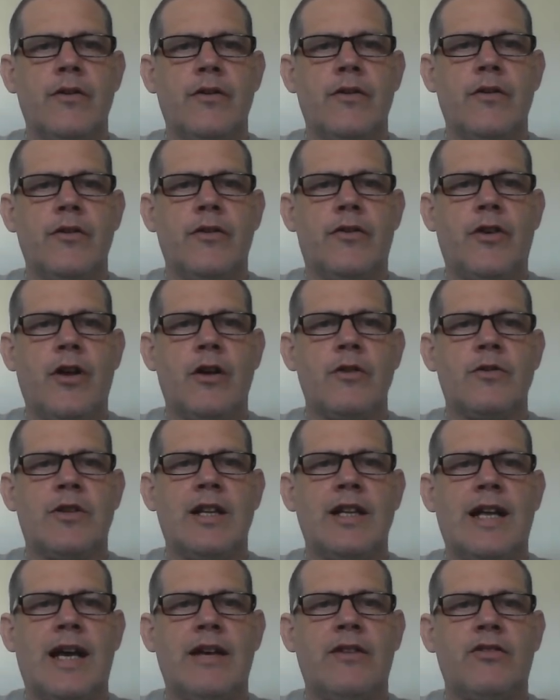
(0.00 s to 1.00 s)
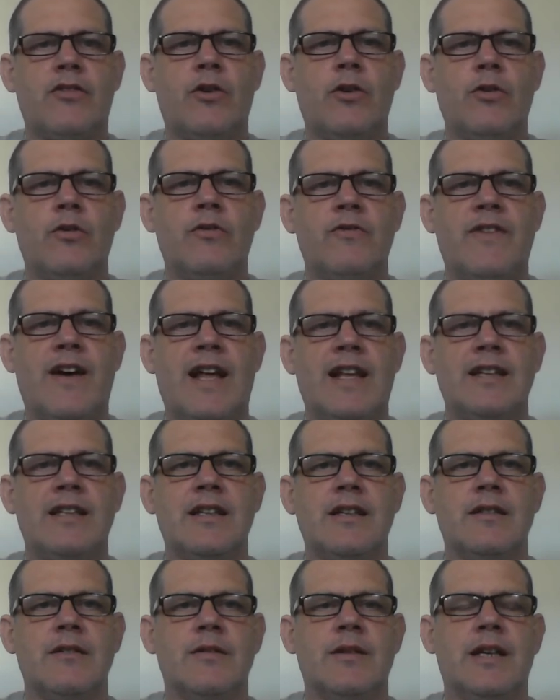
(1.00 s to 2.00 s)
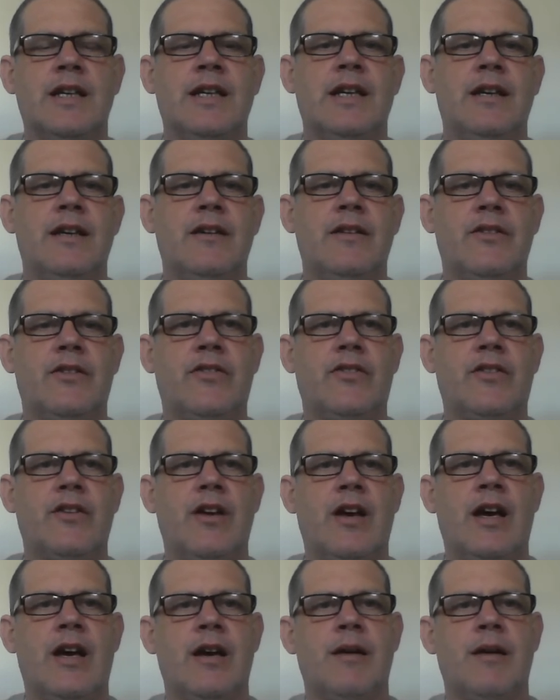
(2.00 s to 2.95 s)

So the last core value is